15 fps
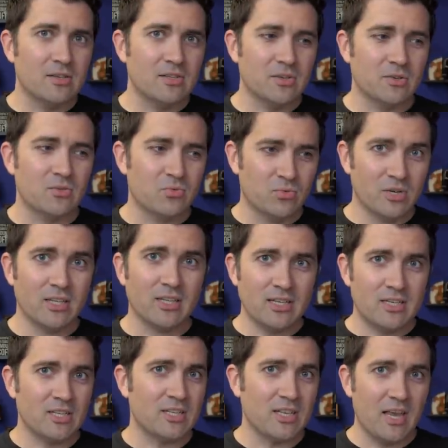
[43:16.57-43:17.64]
So it was really
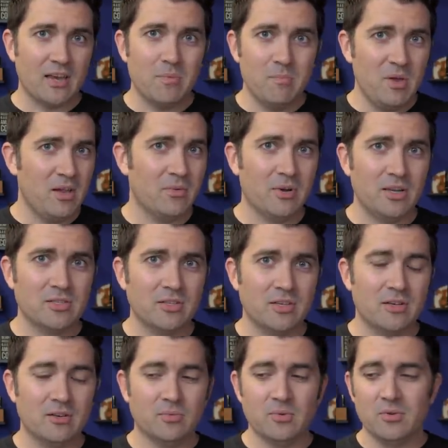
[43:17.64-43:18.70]
just like me and Rachel
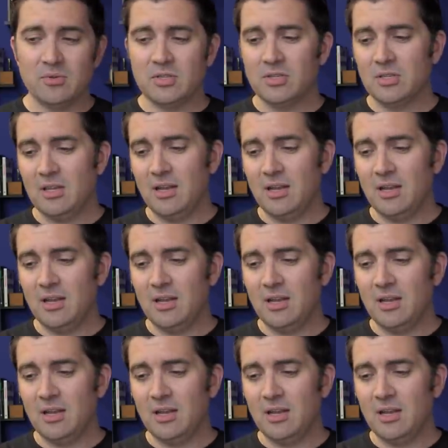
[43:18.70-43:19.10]
in our roots.